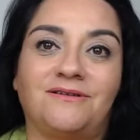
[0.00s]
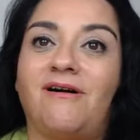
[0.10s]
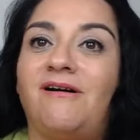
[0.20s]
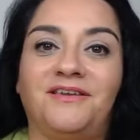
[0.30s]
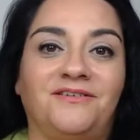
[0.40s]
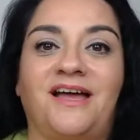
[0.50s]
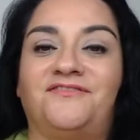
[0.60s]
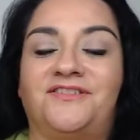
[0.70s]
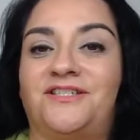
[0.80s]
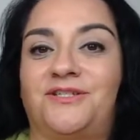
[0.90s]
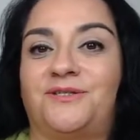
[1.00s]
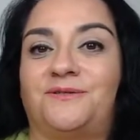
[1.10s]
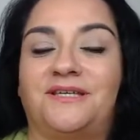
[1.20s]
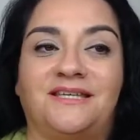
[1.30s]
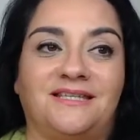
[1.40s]
All you have to
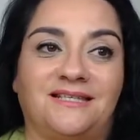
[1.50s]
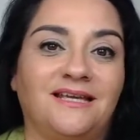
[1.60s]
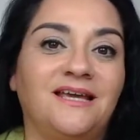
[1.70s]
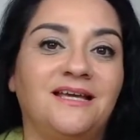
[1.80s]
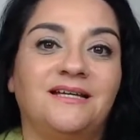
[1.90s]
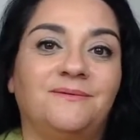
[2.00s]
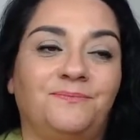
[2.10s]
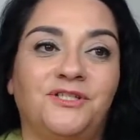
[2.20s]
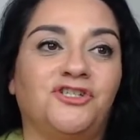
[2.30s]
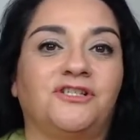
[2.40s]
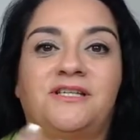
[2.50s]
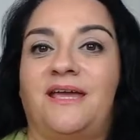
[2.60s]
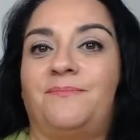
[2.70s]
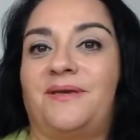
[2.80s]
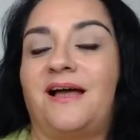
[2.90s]
do is put your
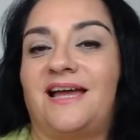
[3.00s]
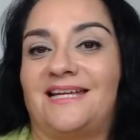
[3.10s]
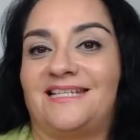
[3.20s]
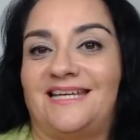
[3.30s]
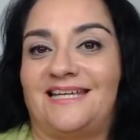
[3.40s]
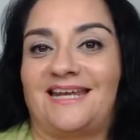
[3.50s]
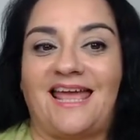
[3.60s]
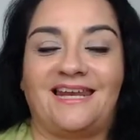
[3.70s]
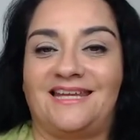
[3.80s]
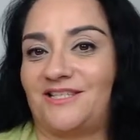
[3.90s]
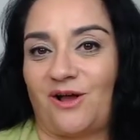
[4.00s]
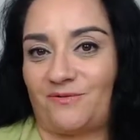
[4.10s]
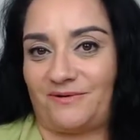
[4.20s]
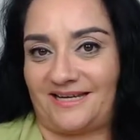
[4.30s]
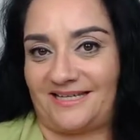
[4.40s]
name behind it, and it's
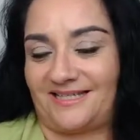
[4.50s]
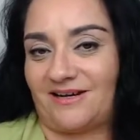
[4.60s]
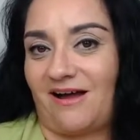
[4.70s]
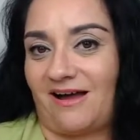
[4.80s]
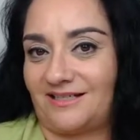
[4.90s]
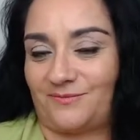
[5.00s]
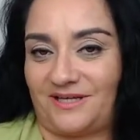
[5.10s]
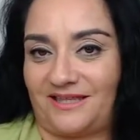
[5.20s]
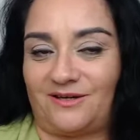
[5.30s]
already stocked with